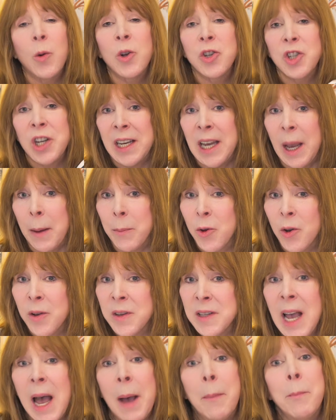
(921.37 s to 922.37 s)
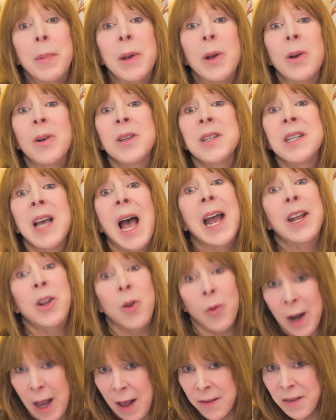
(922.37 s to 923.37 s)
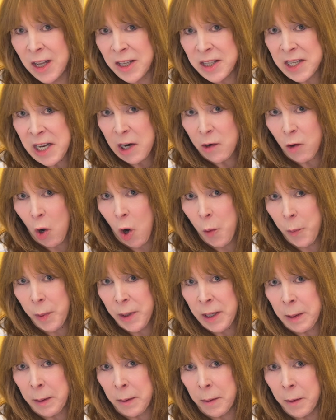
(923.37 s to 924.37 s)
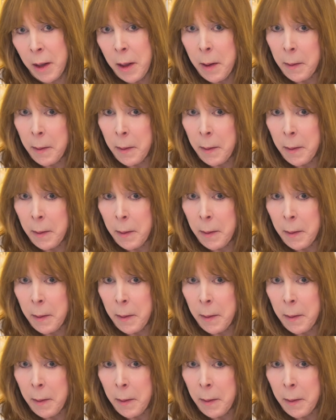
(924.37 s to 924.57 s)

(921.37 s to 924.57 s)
which I kept on top because I don't have that tear opening